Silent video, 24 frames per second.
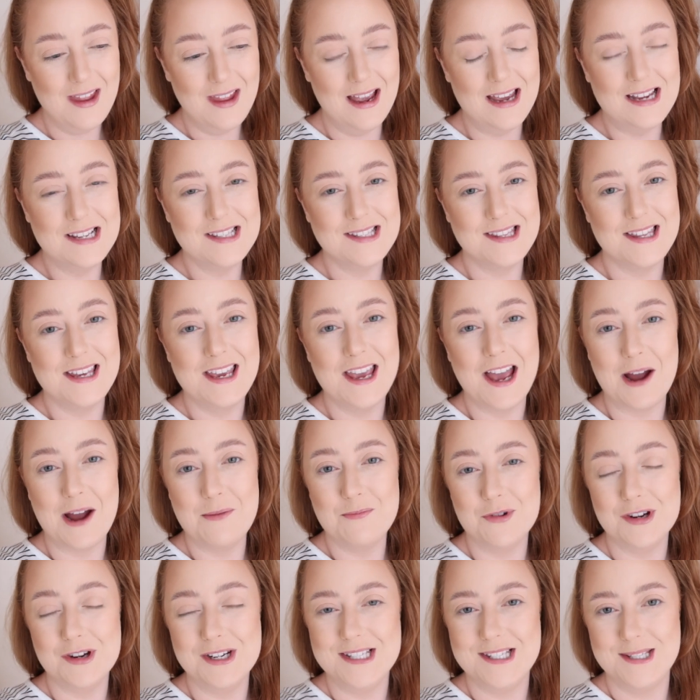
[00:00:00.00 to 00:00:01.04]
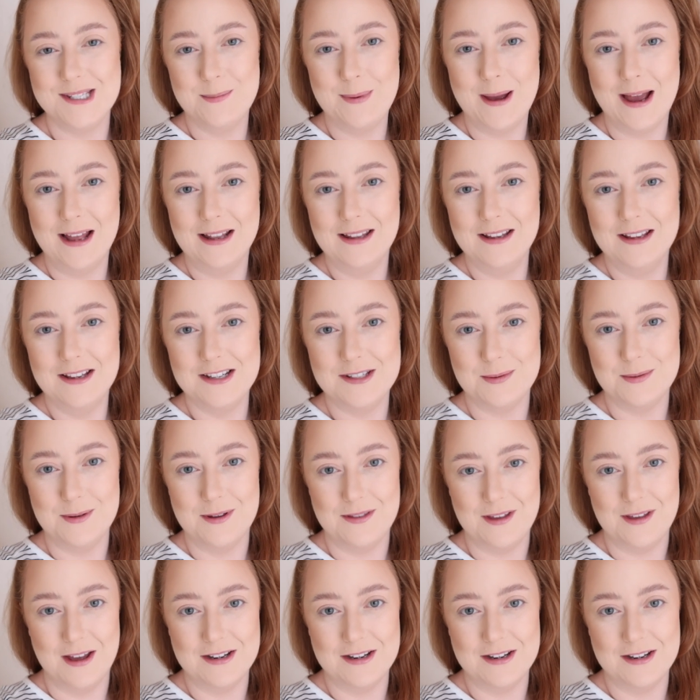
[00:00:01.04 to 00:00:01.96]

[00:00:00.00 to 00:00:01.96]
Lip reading: is the Amrezy palette with